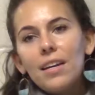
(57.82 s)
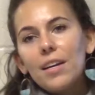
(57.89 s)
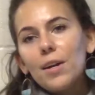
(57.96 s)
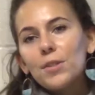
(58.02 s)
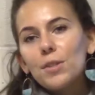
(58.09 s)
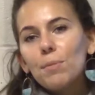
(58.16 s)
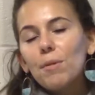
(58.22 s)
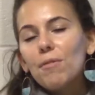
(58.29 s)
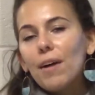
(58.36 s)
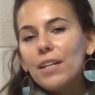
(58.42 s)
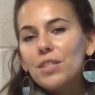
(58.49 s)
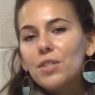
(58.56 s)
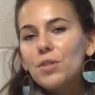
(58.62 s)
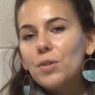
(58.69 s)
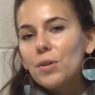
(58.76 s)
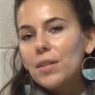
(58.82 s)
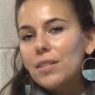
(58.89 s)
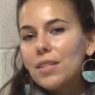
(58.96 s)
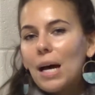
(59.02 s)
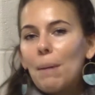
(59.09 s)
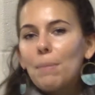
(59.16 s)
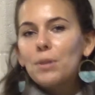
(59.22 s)
It also provides
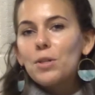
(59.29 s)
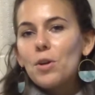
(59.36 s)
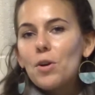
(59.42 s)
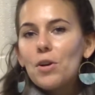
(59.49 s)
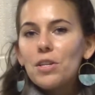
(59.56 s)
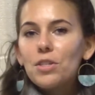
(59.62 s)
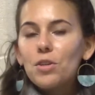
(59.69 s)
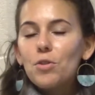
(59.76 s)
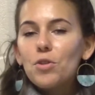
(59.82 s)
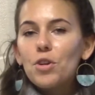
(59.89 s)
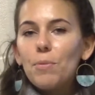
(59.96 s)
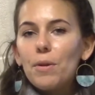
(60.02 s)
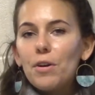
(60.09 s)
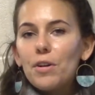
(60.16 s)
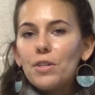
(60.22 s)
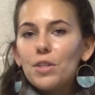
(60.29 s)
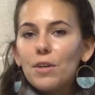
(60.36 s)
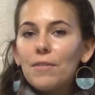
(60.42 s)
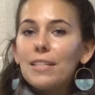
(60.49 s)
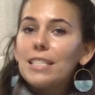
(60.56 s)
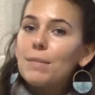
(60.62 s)
students opportunities to do community service